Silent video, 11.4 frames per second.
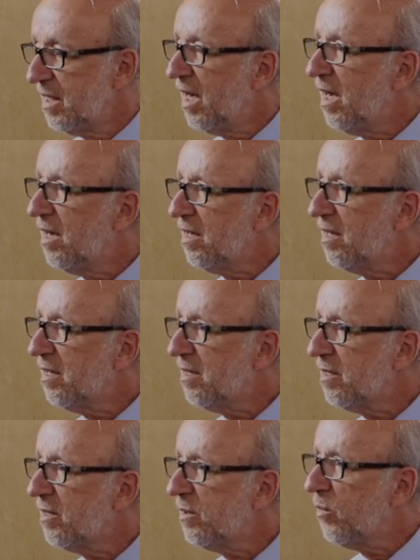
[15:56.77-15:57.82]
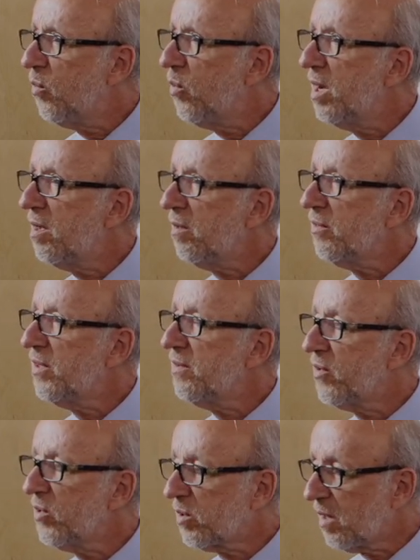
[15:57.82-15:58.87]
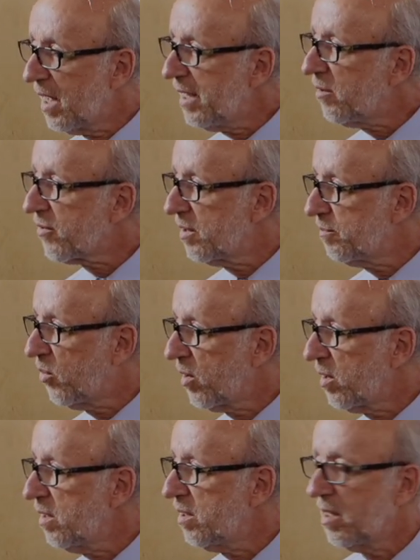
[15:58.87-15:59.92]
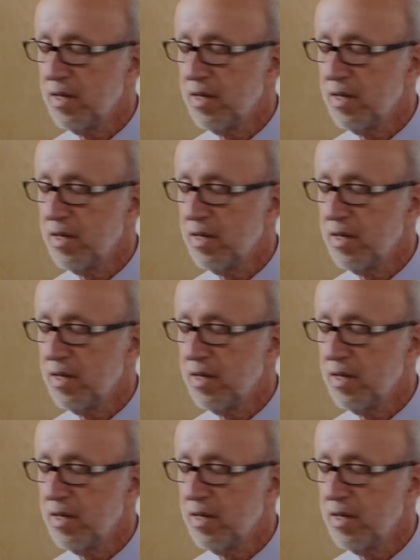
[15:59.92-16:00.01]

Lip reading: Well, the vertical angle is important.